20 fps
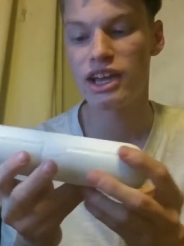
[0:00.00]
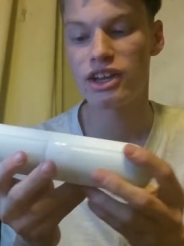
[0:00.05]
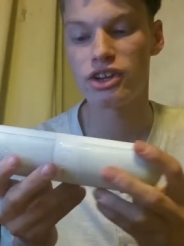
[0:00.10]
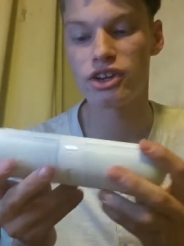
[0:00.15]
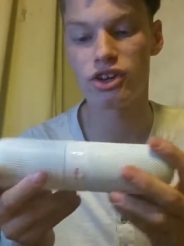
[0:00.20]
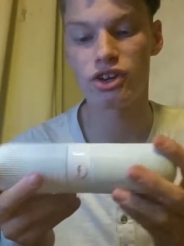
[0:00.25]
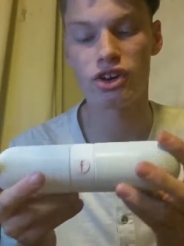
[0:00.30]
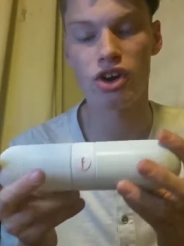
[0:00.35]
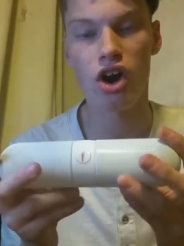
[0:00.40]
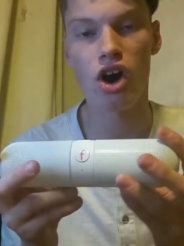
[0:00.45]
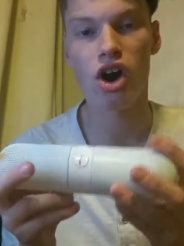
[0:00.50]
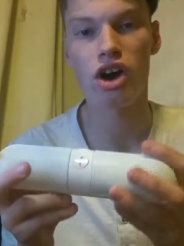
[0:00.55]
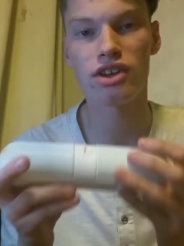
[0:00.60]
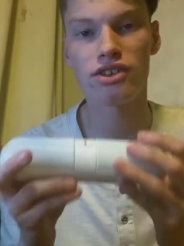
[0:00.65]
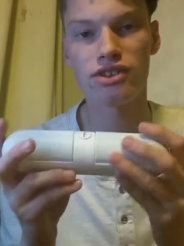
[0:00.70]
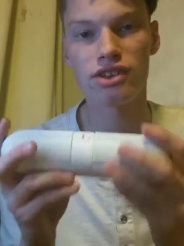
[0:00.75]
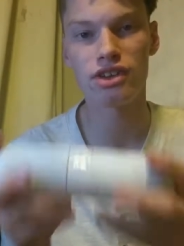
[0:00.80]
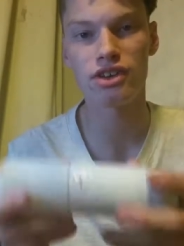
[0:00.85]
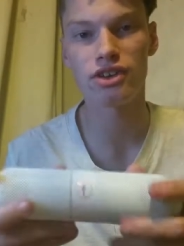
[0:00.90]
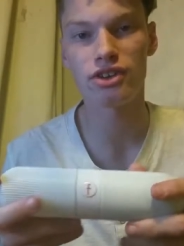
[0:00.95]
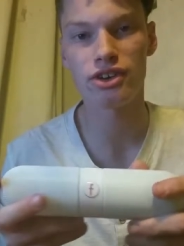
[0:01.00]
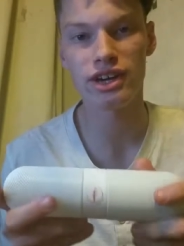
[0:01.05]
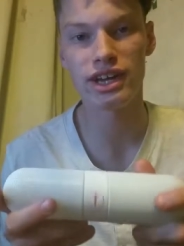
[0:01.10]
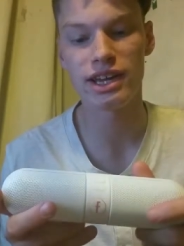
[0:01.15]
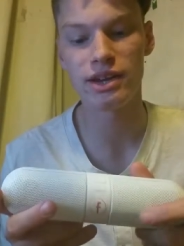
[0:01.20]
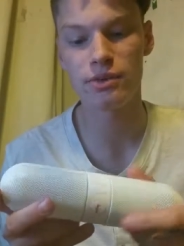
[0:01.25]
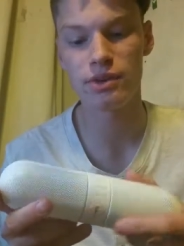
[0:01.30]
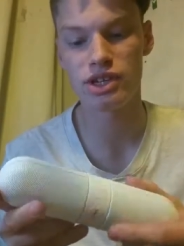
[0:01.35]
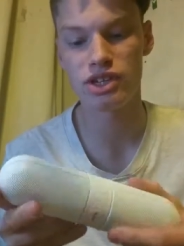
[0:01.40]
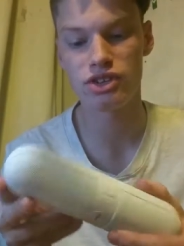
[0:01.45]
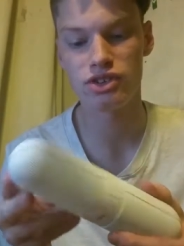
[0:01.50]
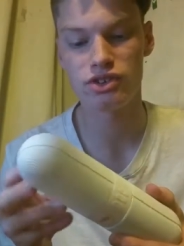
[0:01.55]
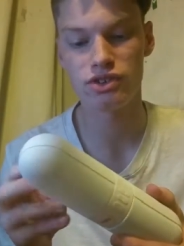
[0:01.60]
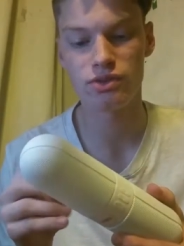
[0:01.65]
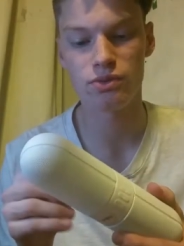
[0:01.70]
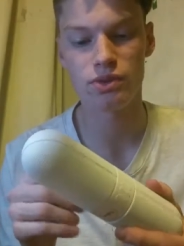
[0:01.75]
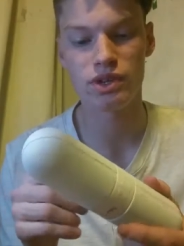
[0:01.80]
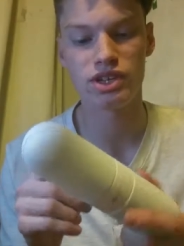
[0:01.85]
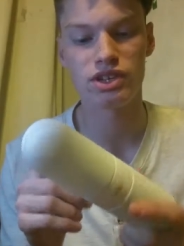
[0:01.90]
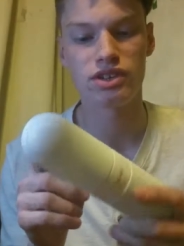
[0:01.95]
your auxiliary, which
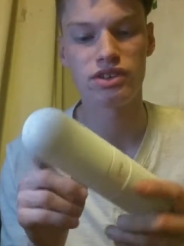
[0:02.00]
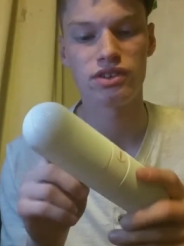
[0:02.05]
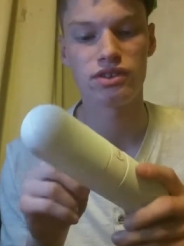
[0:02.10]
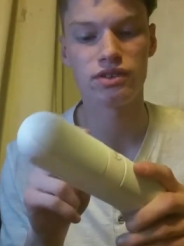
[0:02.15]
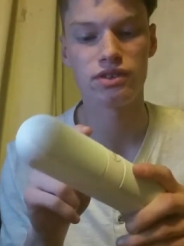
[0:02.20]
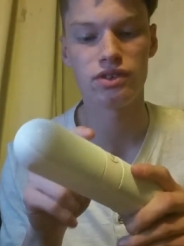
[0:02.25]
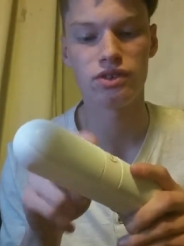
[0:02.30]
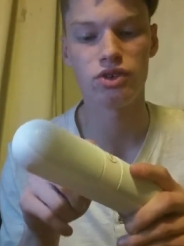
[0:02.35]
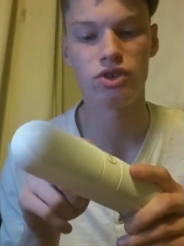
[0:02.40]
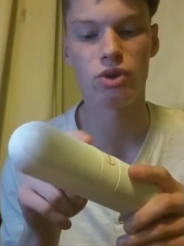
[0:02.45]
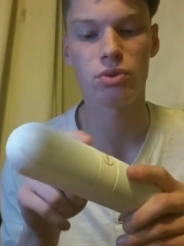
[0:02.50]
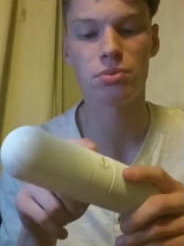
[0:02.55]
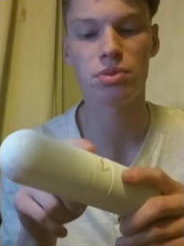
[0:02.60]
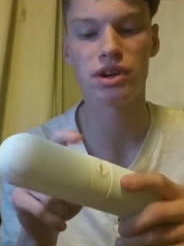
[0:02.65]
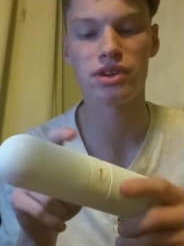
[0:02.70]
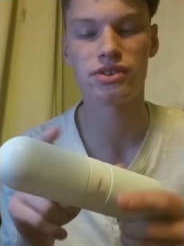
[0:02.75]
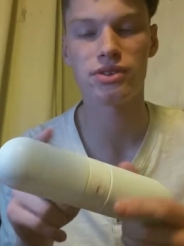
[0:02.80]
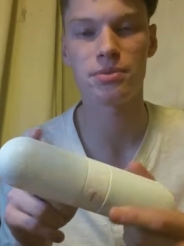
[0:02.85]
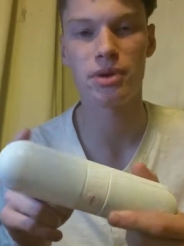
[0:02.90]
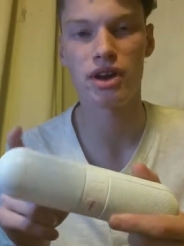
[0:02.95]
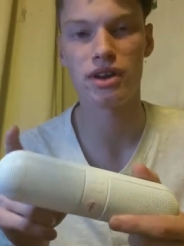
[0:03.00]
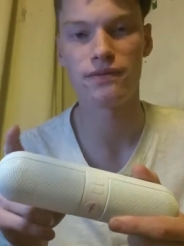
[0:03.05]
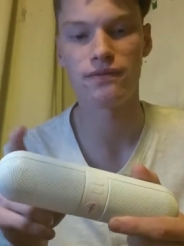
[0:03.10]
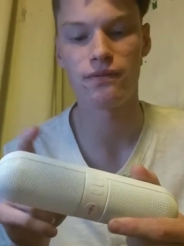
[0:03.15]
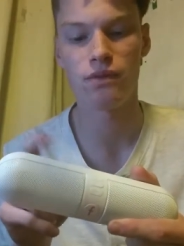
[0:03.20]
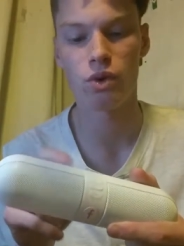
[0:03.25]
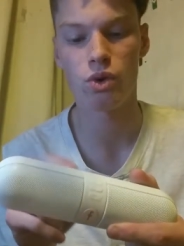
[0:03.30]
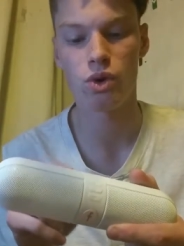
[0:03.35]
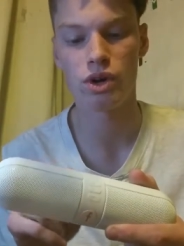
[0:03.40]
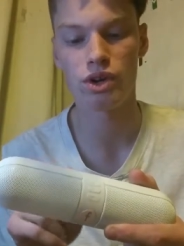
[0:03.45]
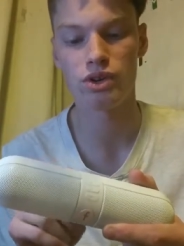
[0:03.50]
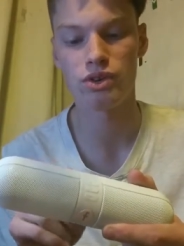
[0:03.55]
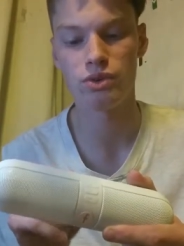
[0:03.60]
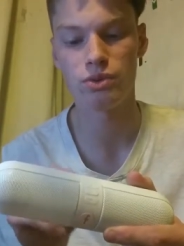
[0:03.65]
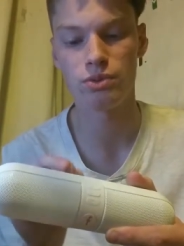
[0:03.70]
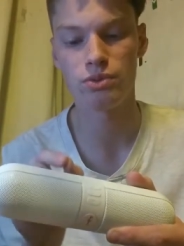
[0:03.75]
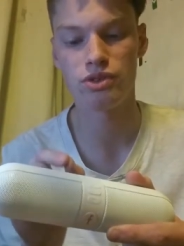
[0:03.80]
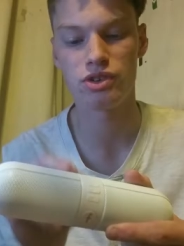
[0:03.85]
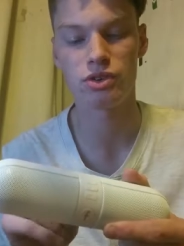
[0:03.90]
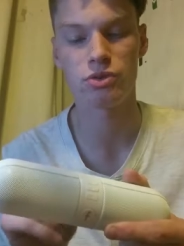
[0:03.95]
you don't press the button for, you
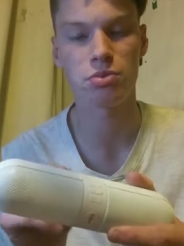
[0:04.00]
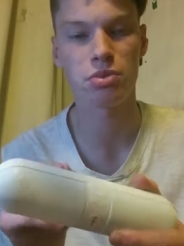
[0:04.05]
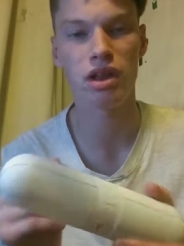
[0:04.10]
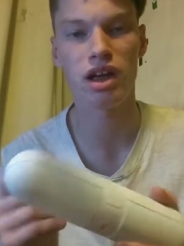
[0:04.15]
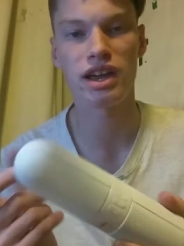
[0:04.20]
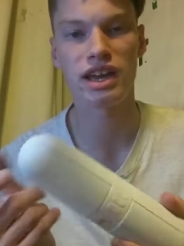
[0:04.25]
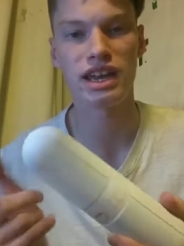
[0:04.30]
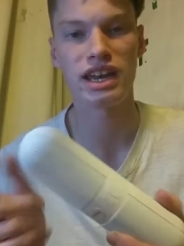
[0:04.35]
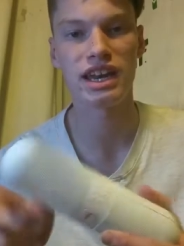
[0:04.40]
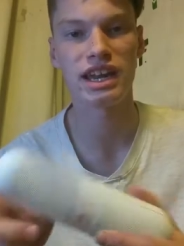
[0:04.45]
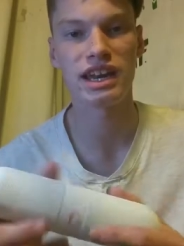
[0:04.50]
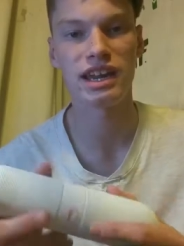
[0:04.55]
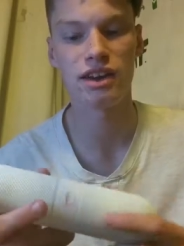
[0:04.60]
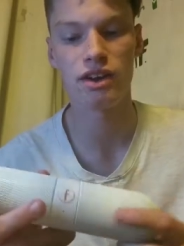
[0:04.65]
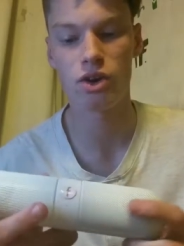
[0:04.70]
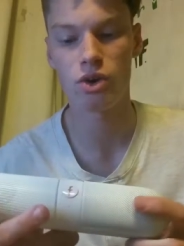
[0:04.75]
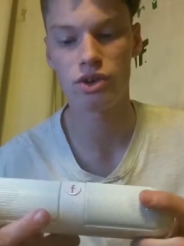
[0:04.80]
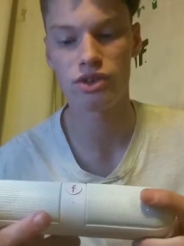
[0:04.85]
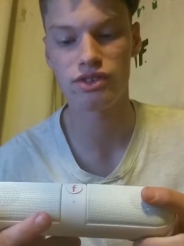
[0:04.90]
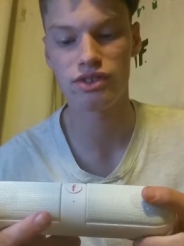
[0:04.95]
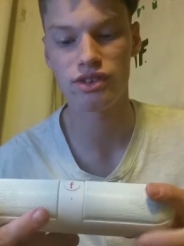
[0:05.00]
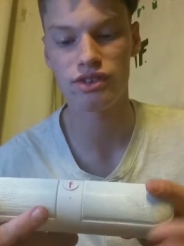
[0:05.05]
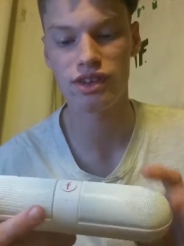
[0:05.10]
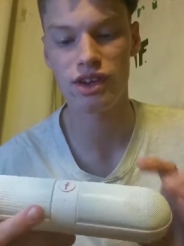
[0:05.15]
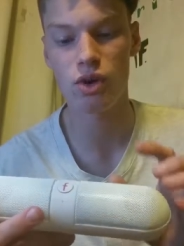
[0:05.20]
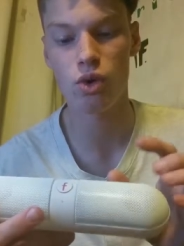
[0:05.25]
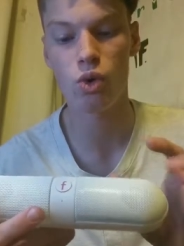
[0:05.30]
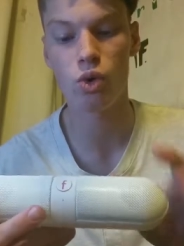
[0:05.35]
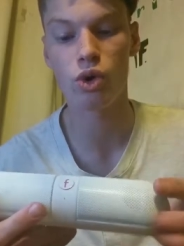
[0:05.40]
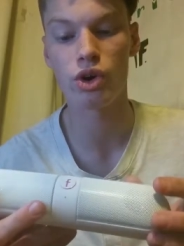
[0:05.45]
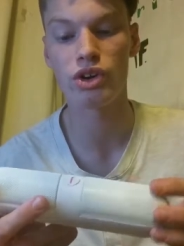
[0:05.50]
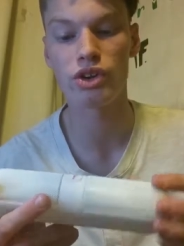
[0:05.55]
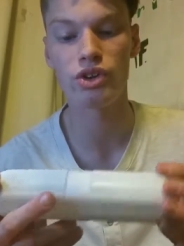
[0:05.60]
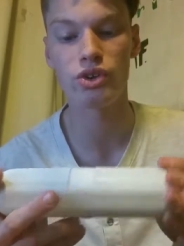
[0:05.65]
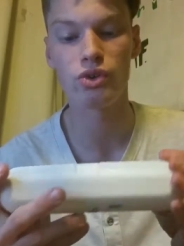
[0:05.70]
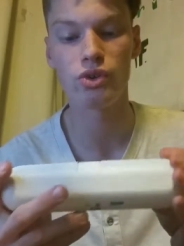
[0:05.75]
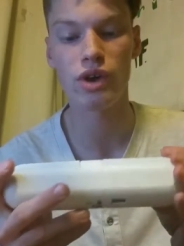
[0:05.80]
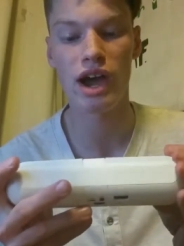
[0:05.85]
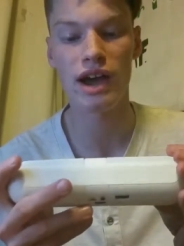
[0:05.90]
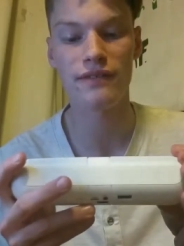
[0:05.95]
just plug in and it notices it, or
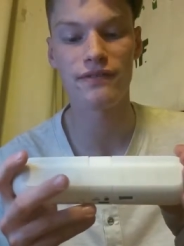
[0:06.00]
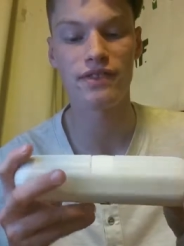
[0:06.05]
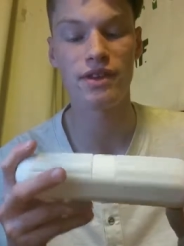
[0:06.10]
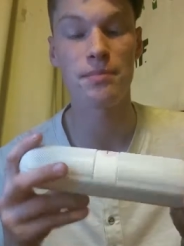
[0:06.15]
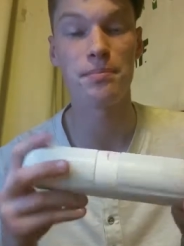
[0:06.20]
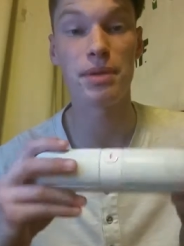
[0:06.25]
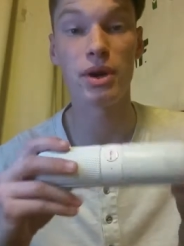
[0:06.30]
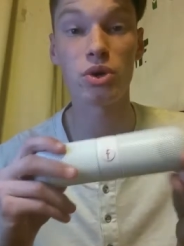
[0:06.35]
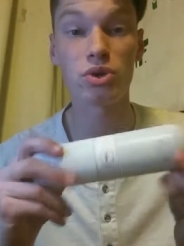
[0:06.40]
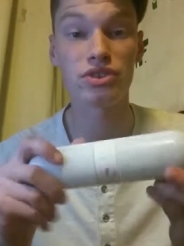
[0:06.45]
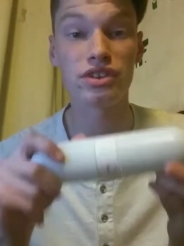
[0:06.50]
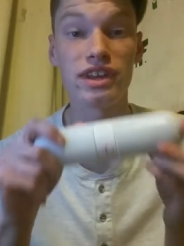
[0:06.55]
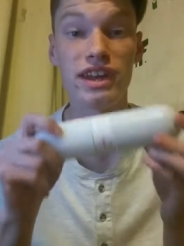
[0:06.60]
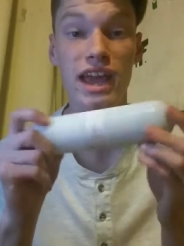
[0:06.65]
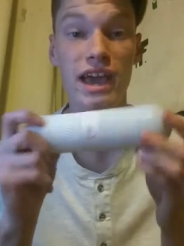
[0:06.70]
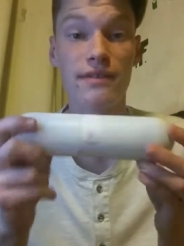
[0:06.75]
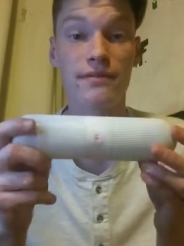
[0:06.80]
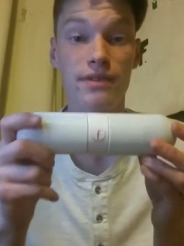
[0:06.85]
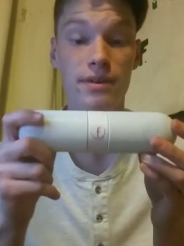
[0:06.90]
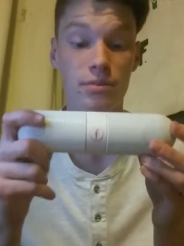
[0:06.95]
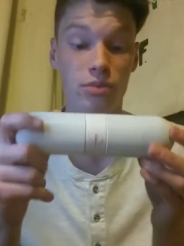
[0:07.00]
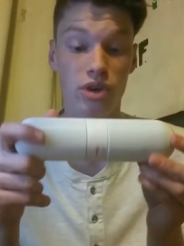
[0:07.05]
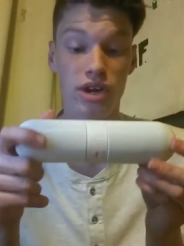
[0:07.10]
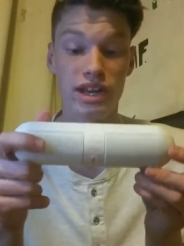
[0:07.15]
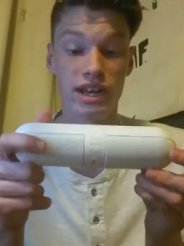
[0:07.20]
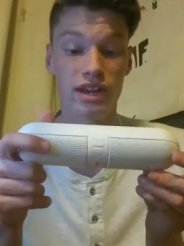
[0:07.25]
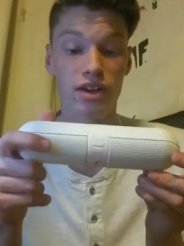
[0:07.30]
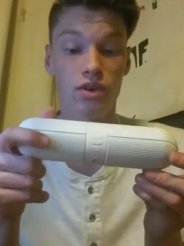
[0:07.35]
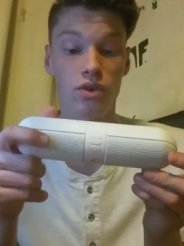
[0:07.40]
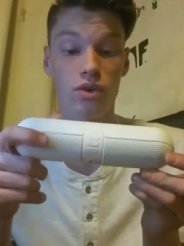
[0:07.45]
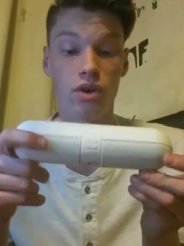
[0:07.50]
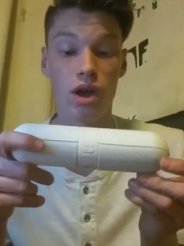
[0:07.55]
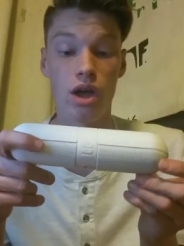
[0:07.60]
you have the built-in FM radio,